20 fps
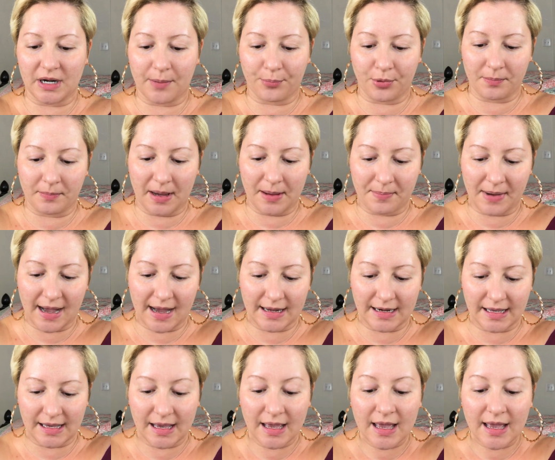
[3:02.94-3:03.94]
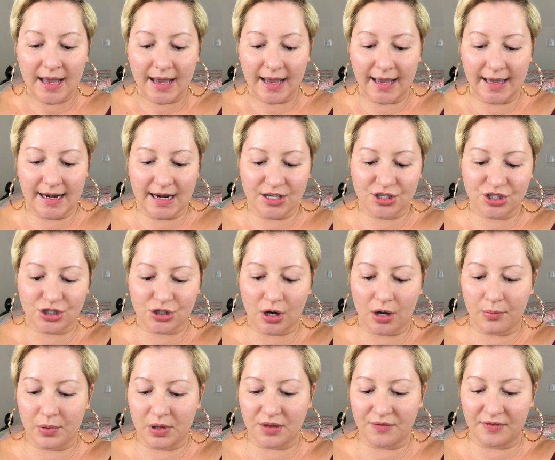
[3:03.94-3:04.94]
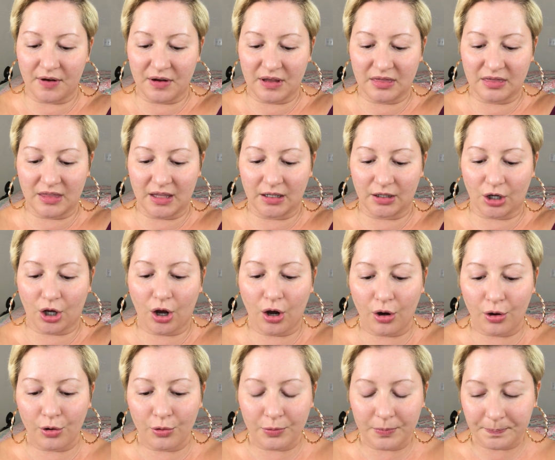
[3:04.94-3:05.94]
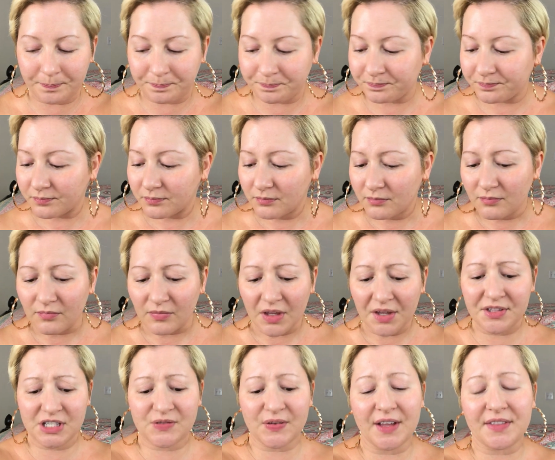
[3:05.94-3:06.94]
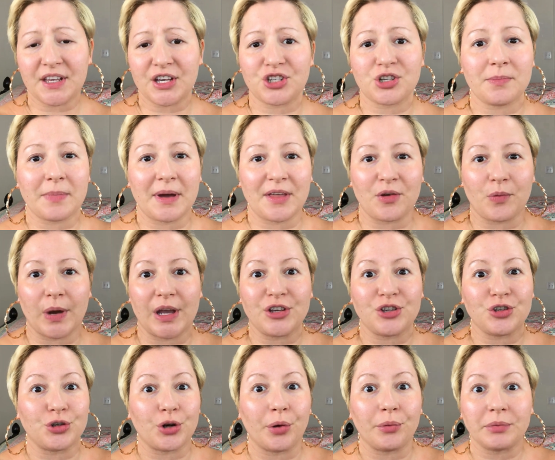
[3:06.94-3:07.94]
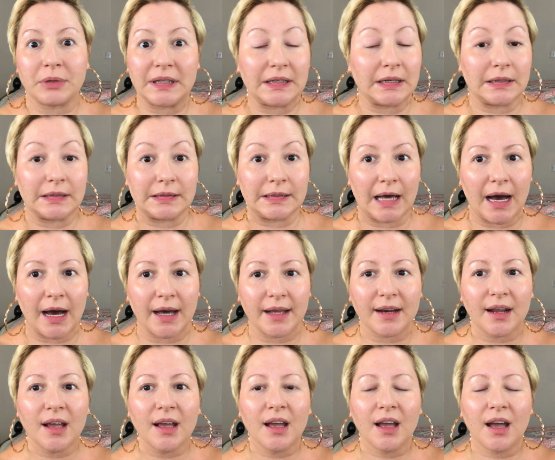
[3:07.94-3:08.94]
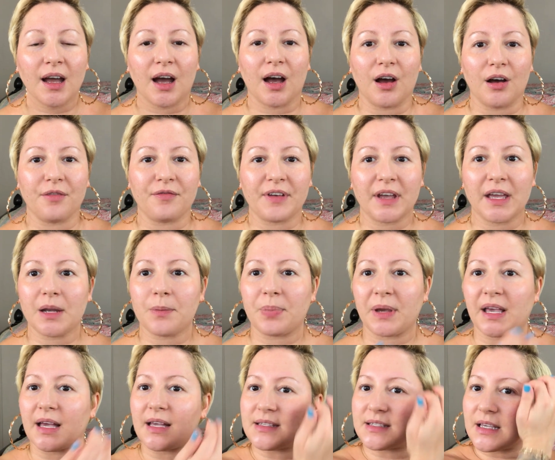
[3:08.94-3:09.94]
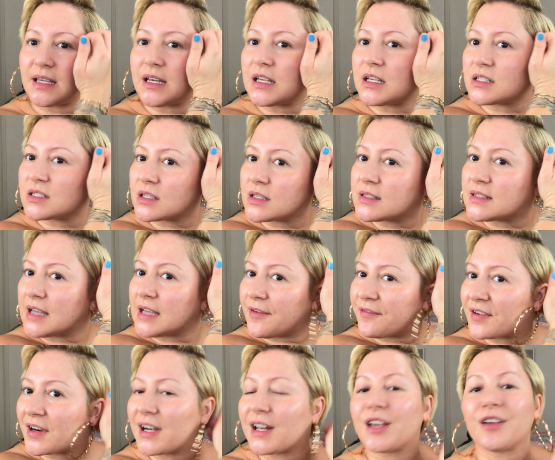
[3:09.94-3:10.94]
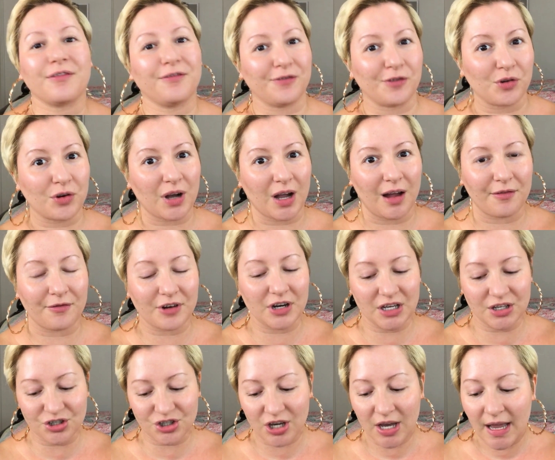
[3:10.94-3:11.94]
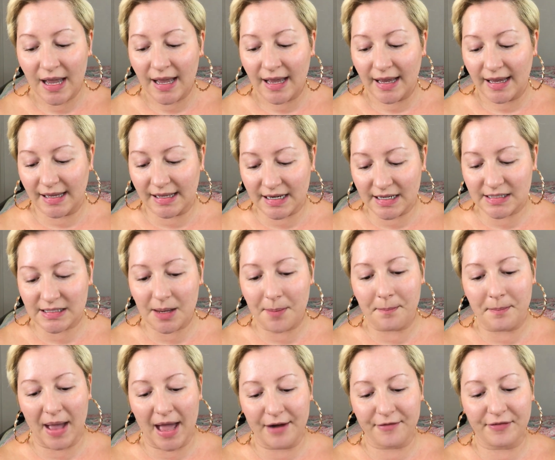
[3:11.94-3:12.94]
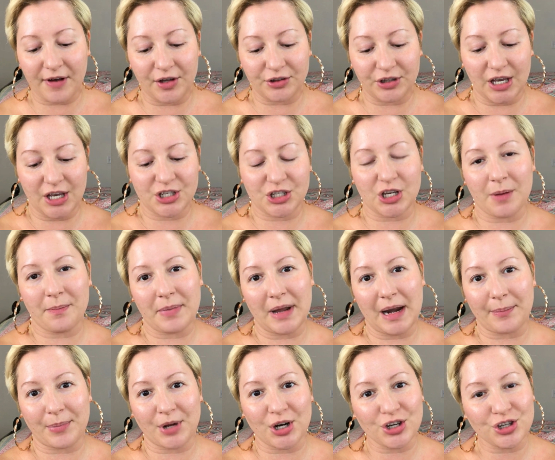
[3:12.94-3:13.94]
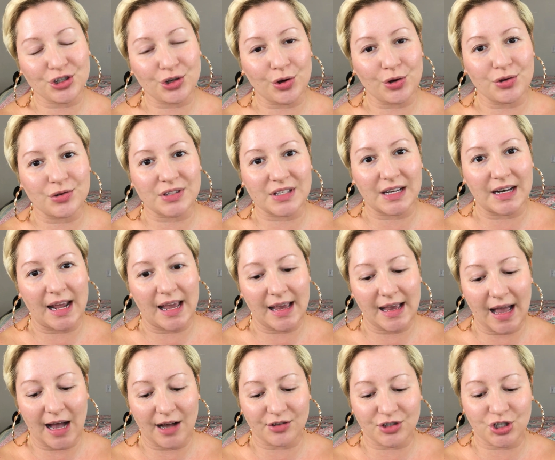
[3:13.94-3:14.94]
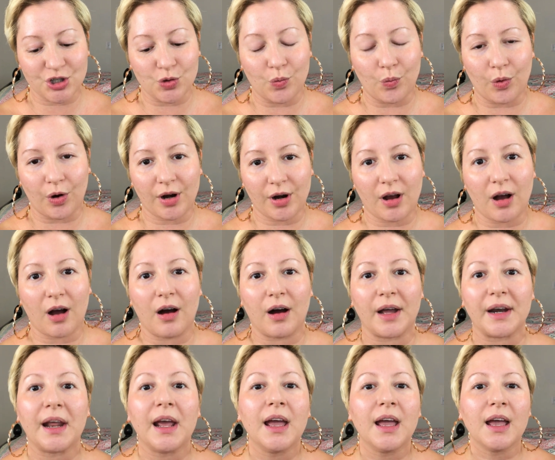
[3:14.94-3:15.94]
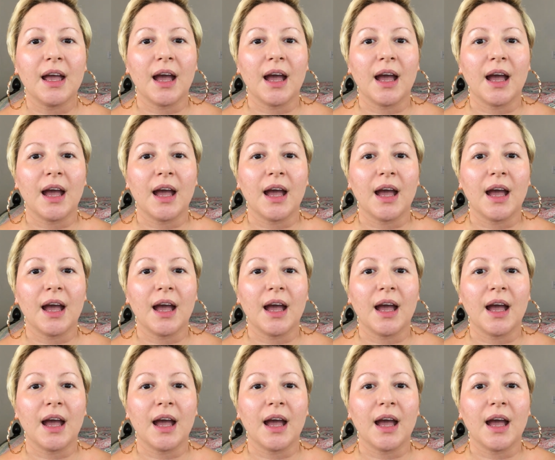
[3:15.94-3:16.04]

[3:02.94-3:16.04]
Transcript: it up with my body, and I start with a very thin coat. This foundation, by the way, you don't need a lot of it because it is definitely full coverage. It is a matte foundation, but I'm going to show you today how to work on